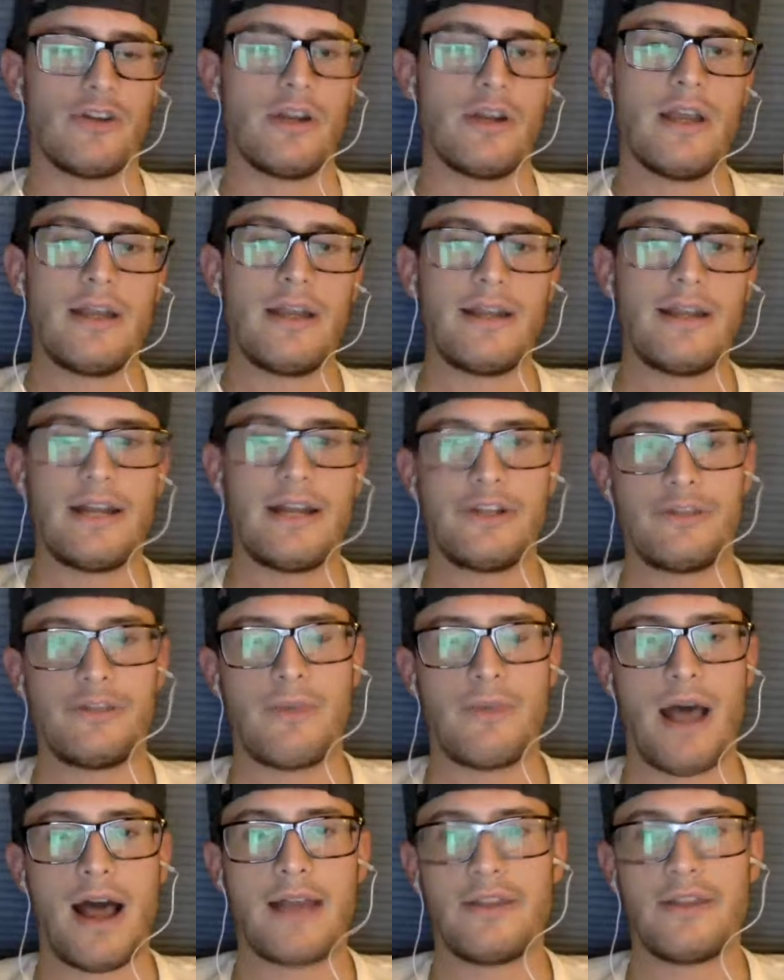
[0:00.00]
not just
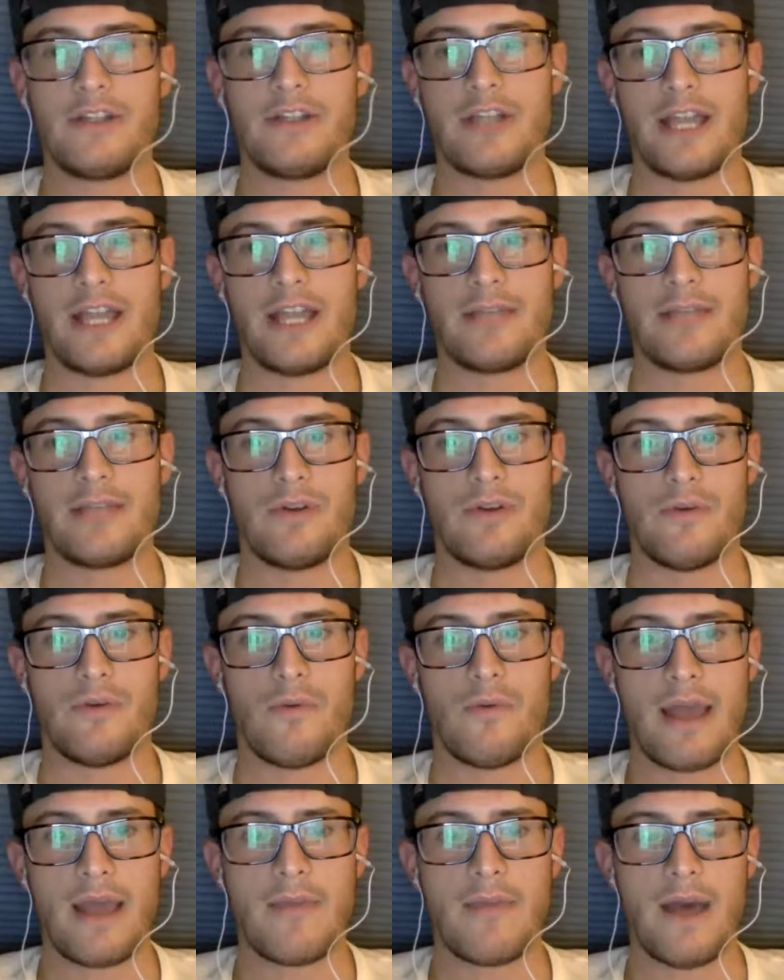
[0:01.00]
behind the chains, but you're
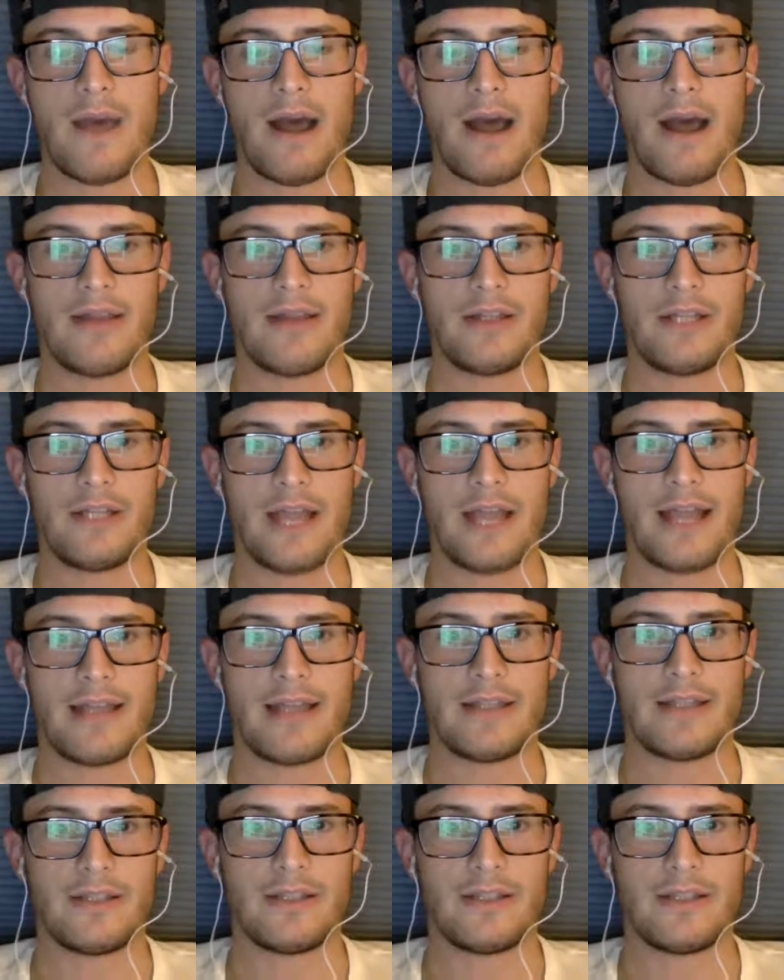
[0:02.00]
way behind the chains.